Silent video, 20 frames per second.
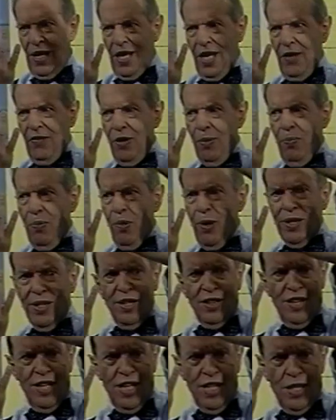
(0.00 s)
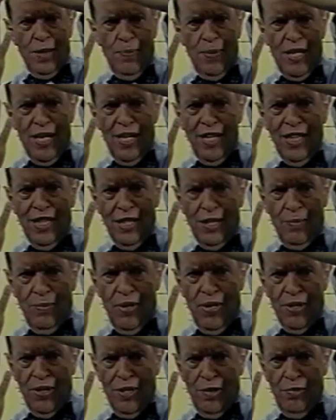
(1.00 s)
If you bought the thing at the beginning of the
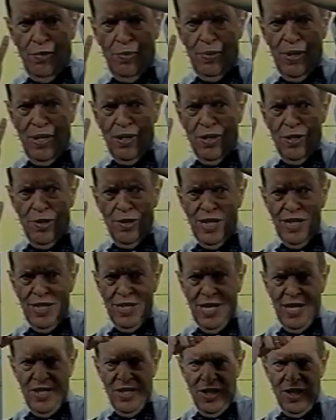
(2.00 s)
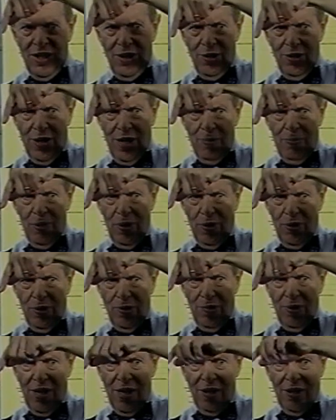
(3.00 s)
month, it would be 30 days until they bill
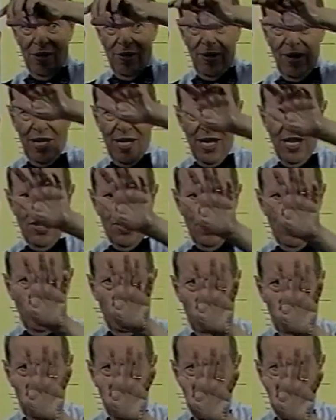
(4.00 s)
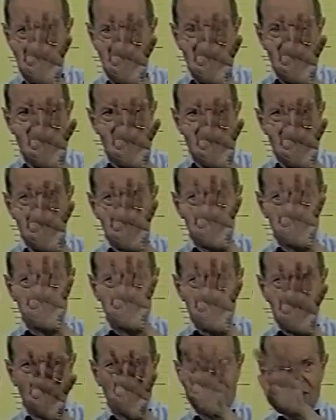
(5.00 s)
you, and then 30 days till you pay. That would
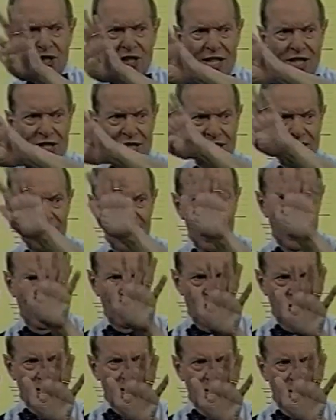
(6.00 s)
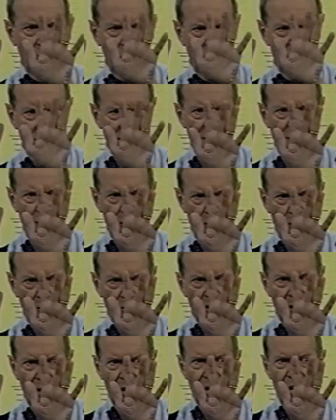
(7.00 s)
mean it would be 60 days of
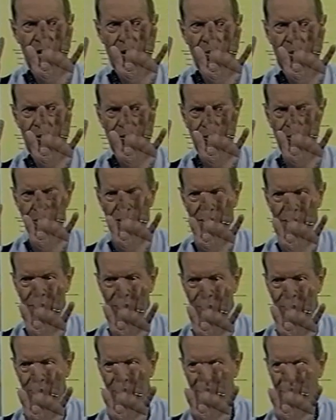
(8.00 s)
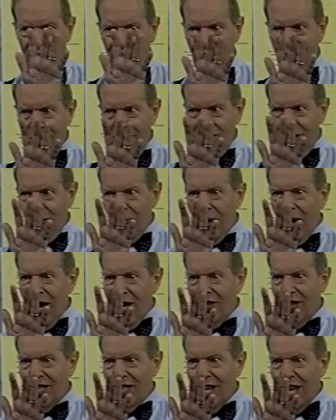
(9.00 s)
receivables. But of course, if you were silly enough to
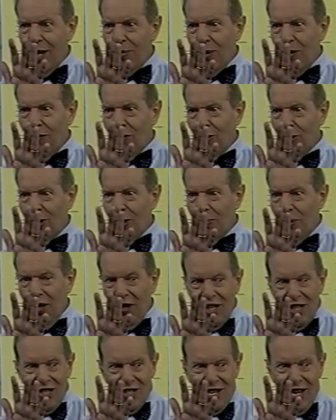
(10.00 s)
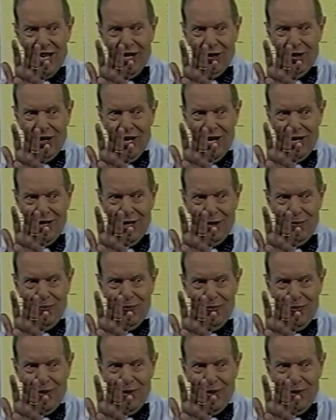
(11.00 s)
buy the day before the billing cycle ended,